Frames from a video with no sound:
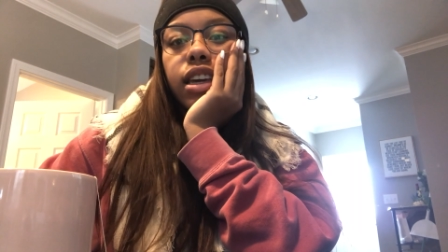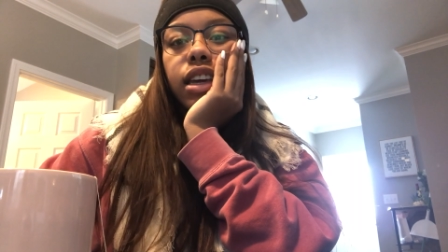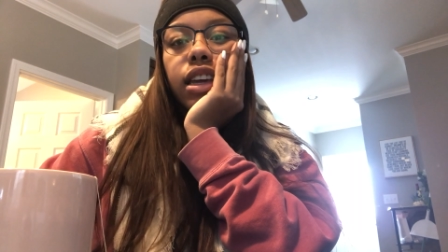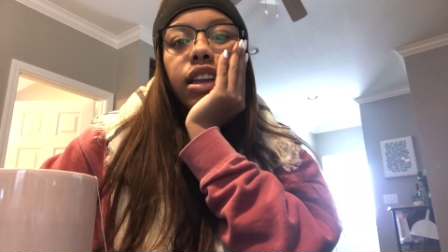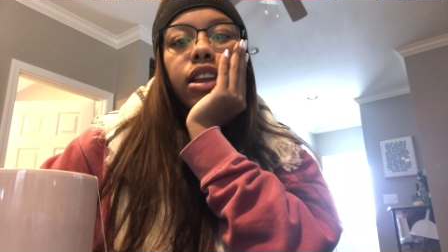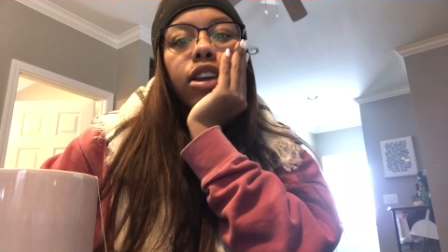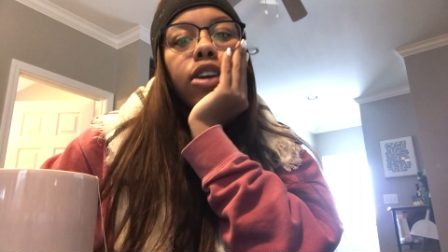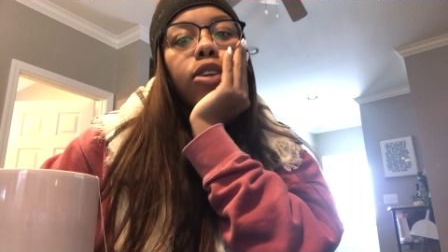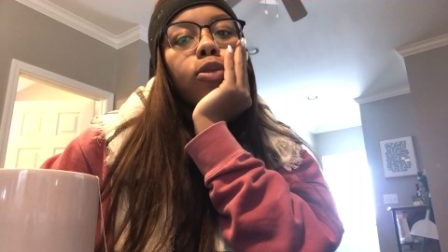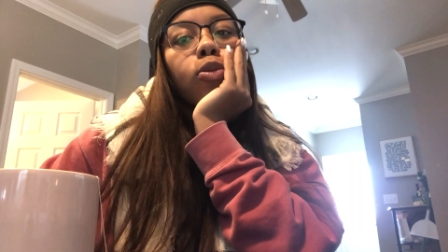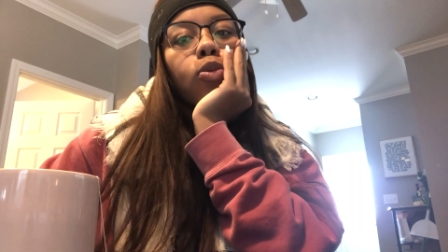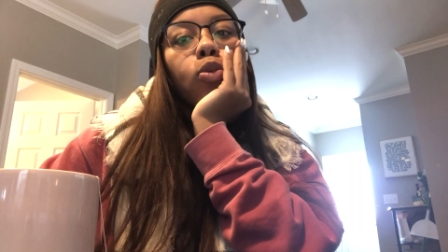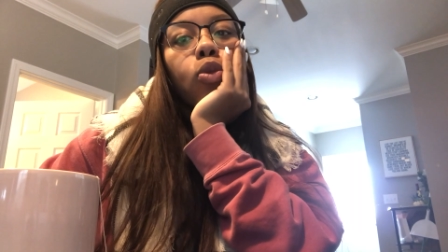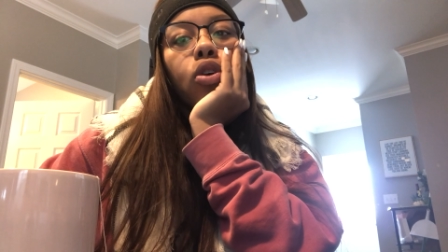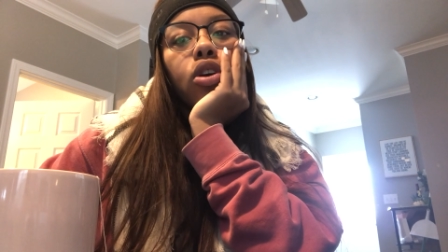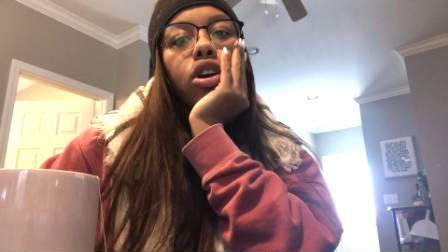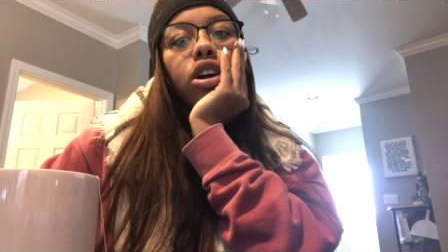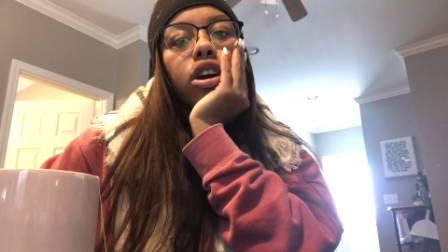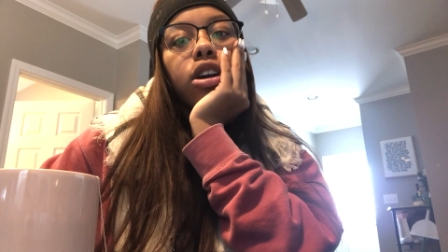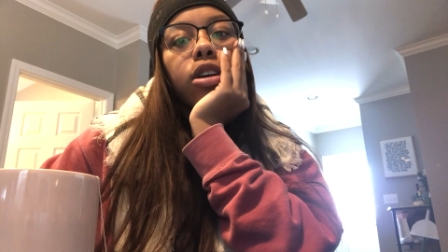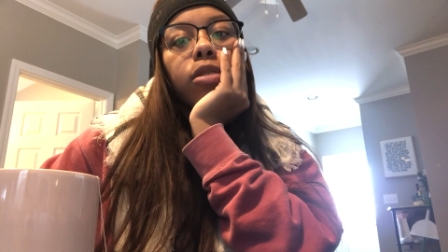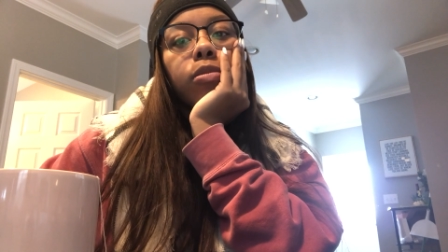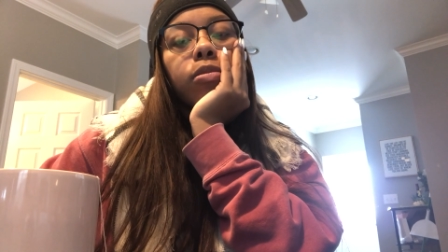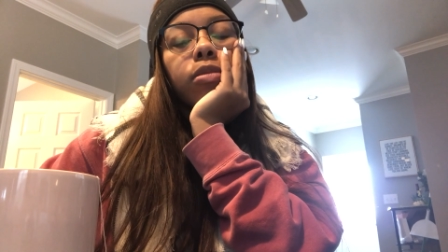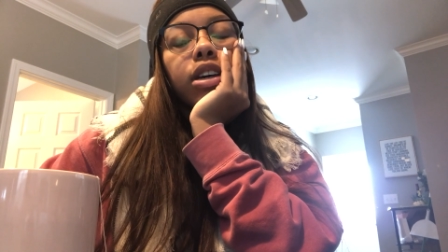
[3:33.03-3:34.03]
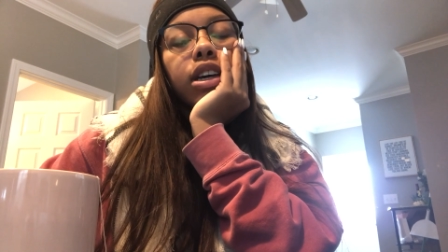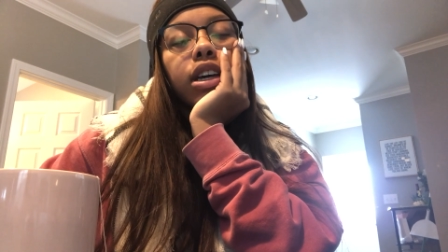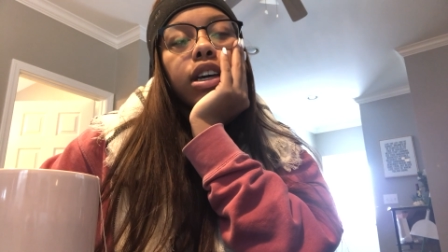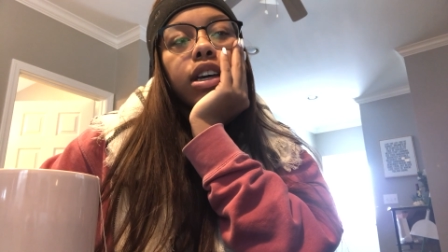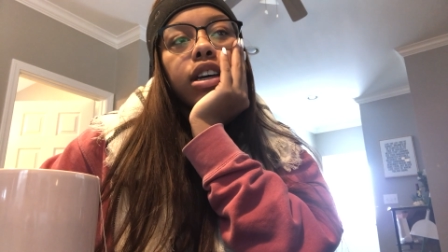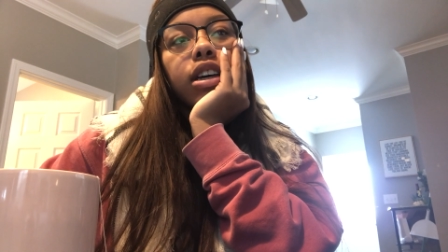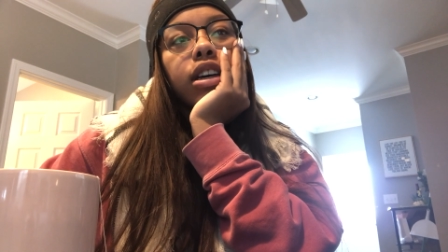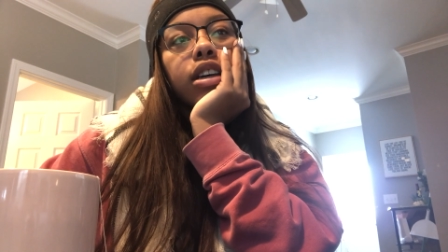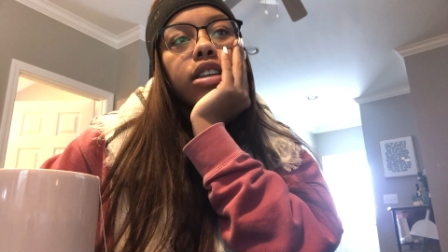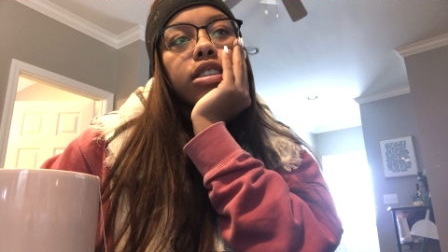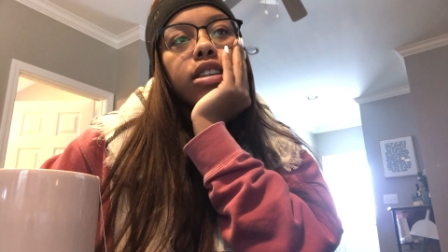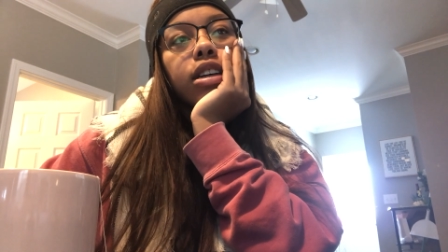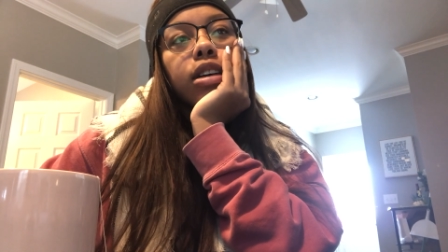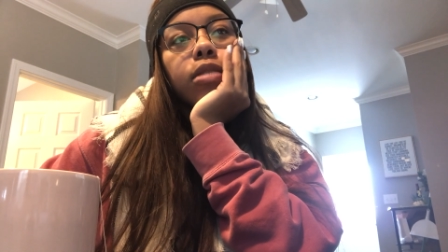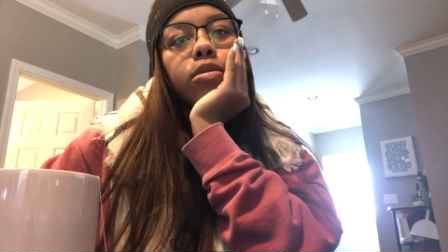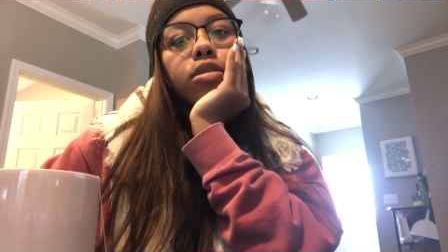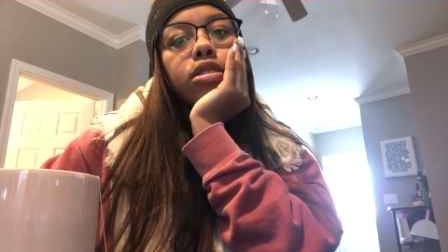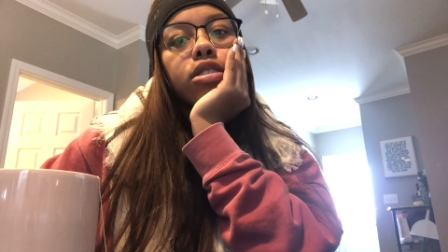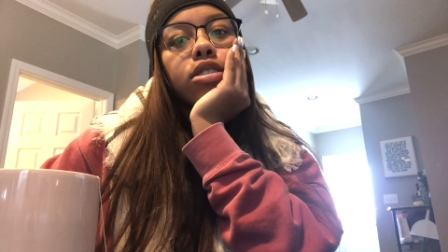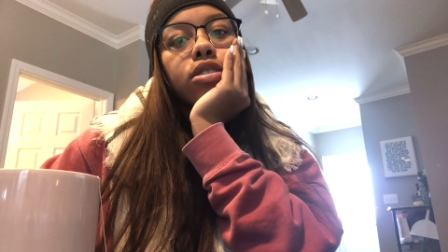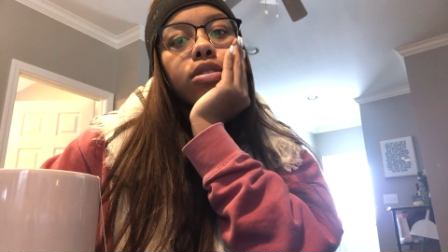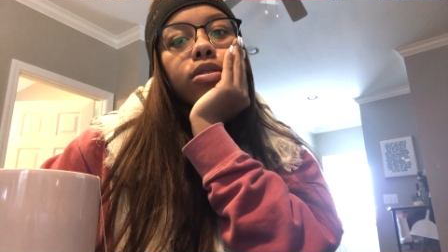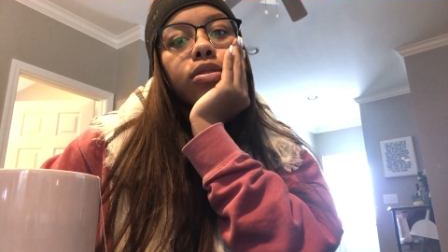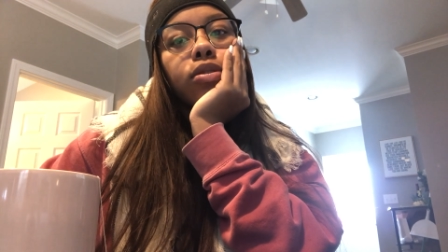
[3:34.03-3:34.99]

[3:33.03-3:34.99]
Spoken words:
getting warm because I'm still